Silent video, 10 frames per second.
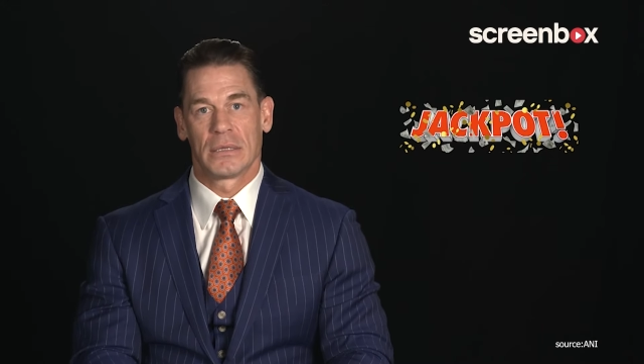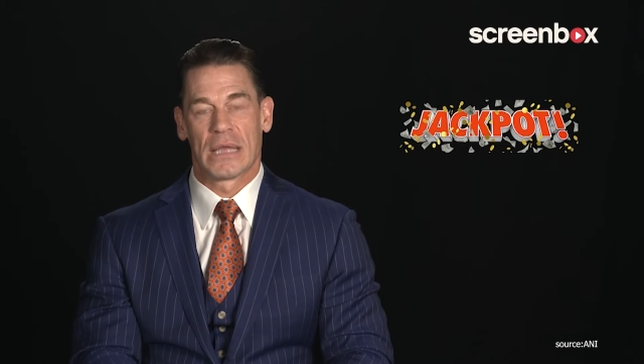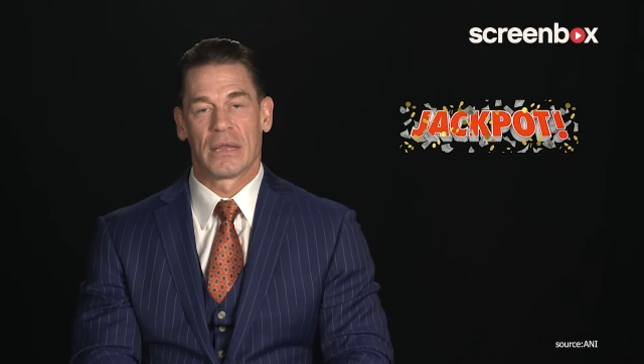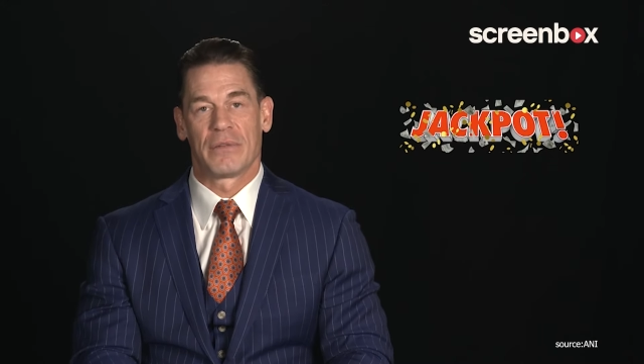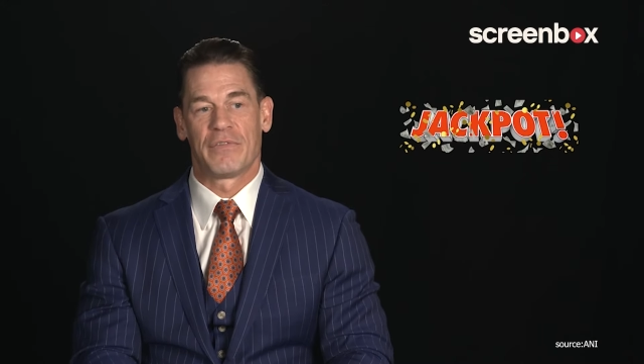
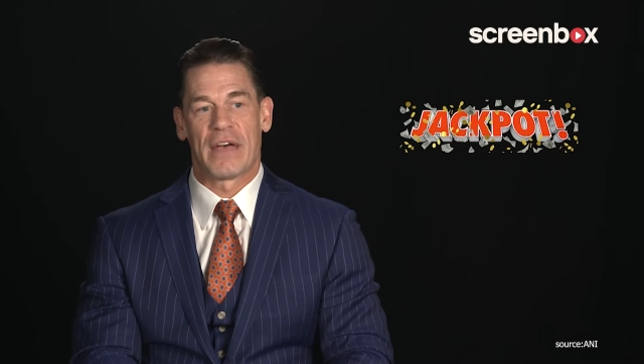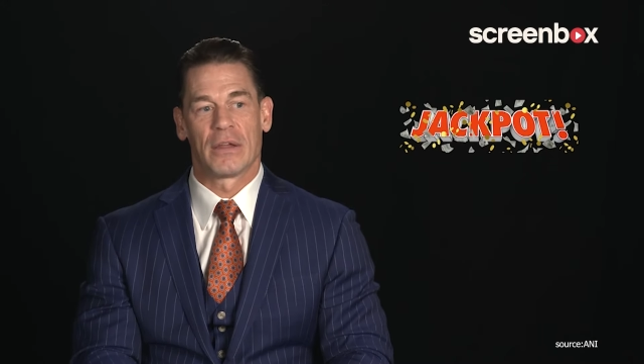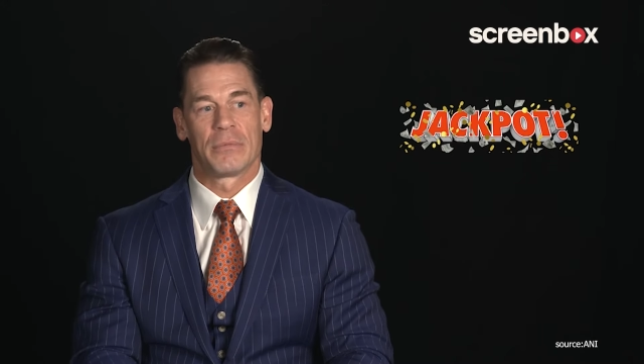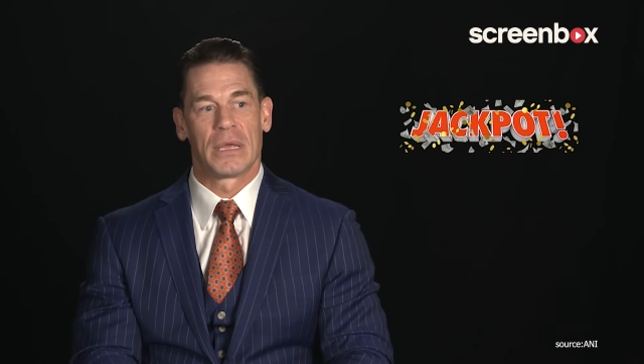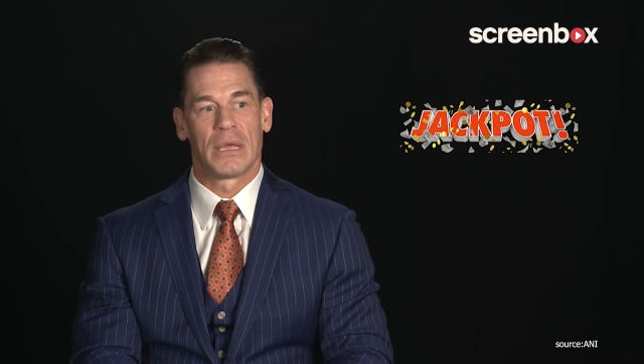that
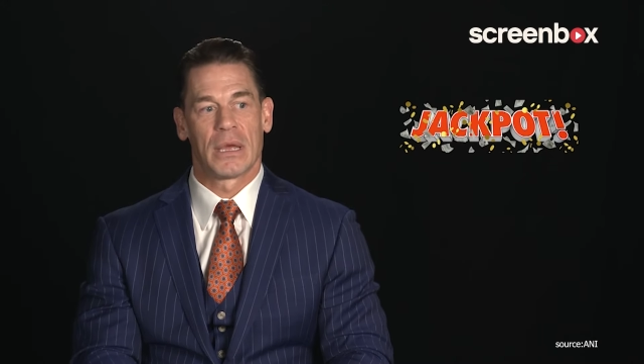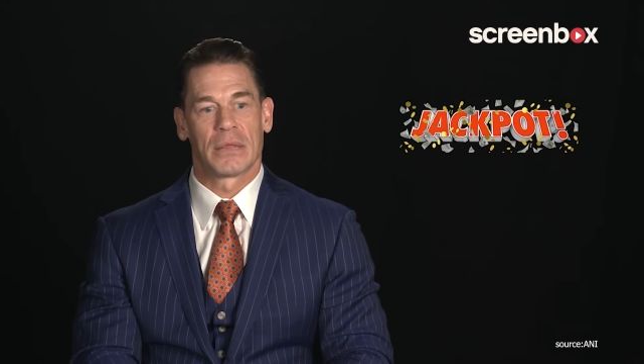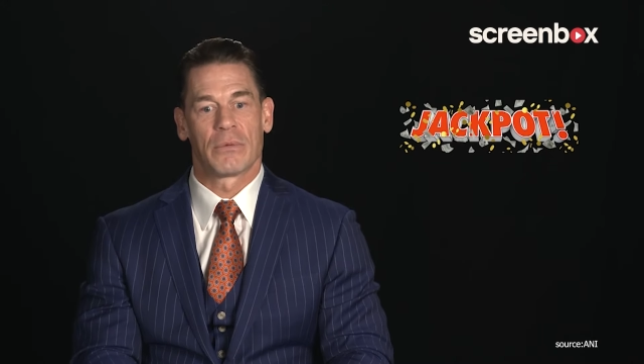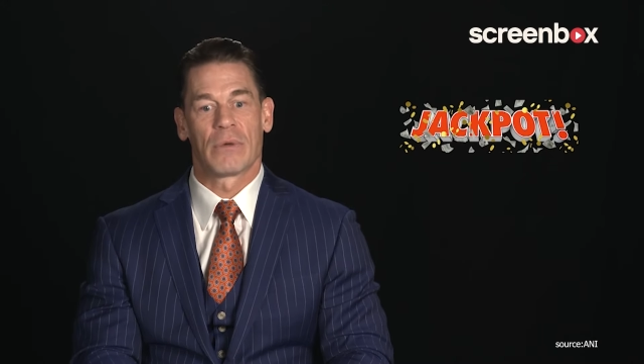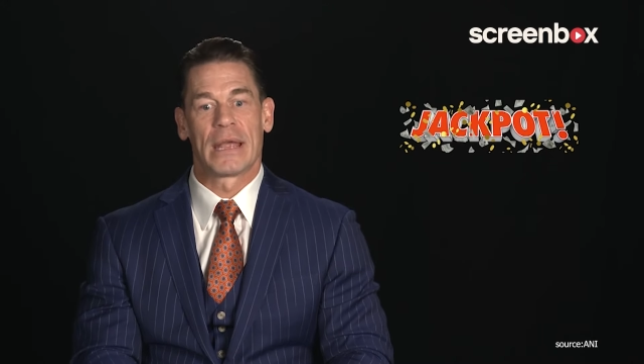found me
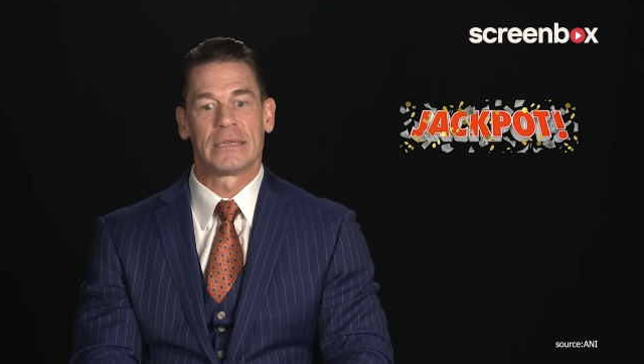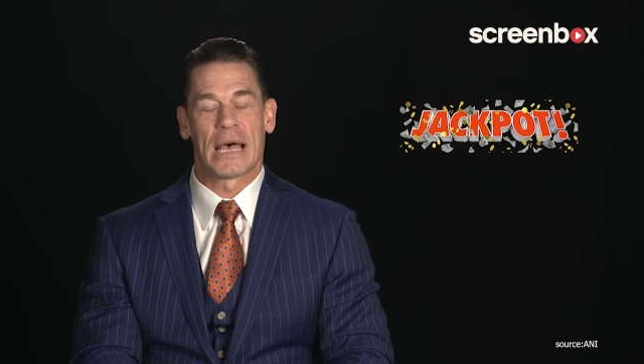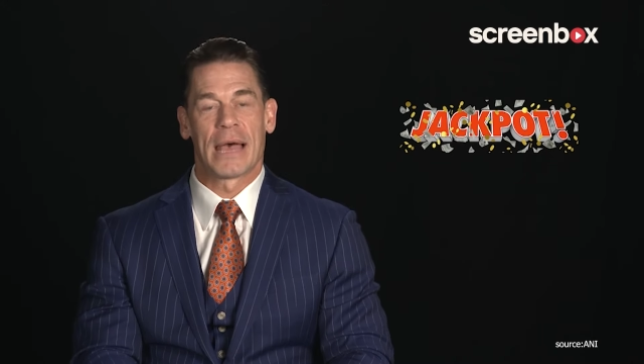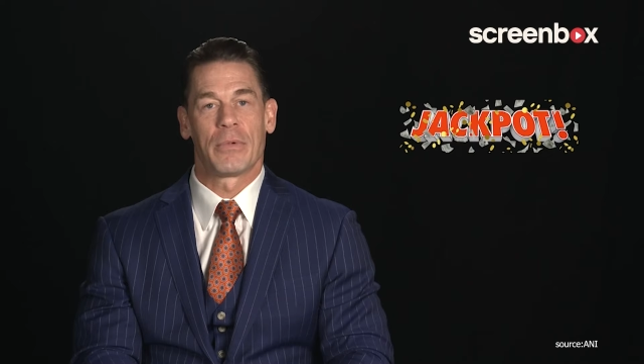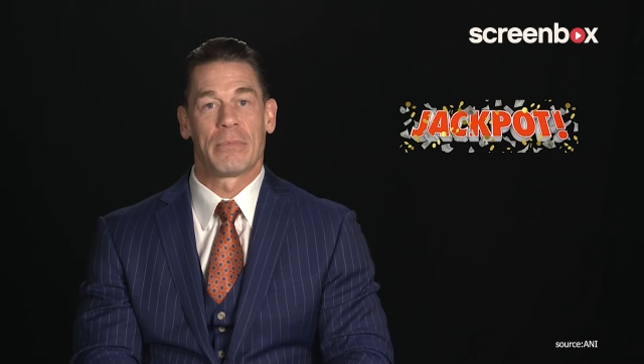at the right
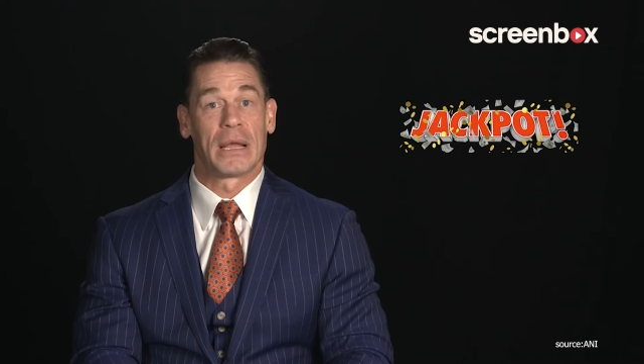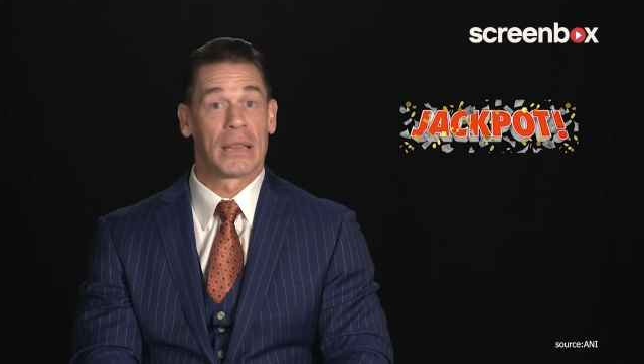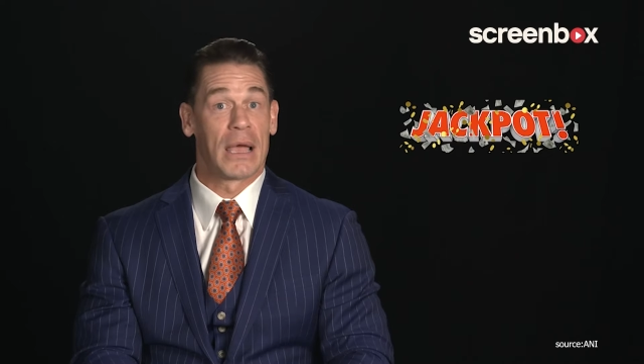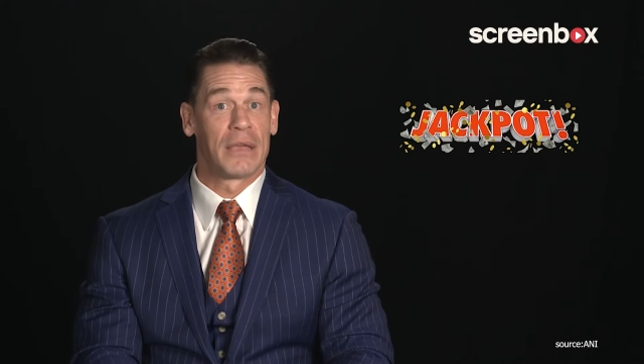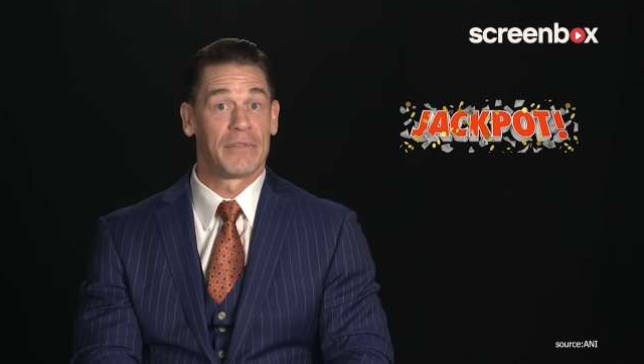time in my
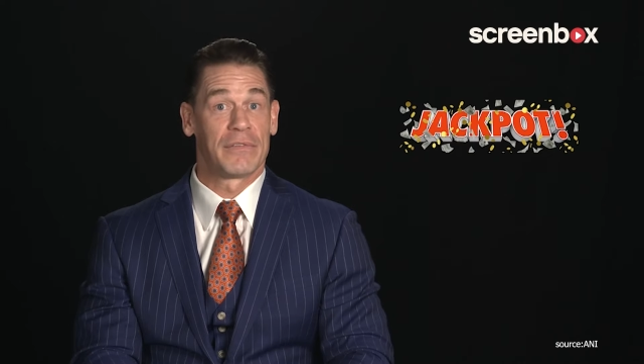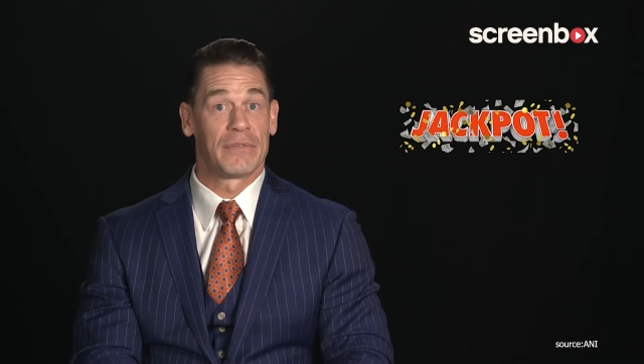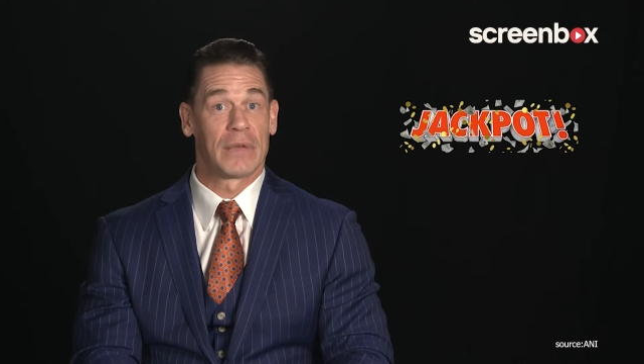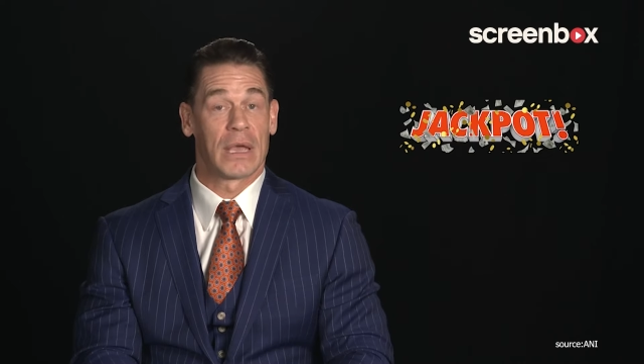life,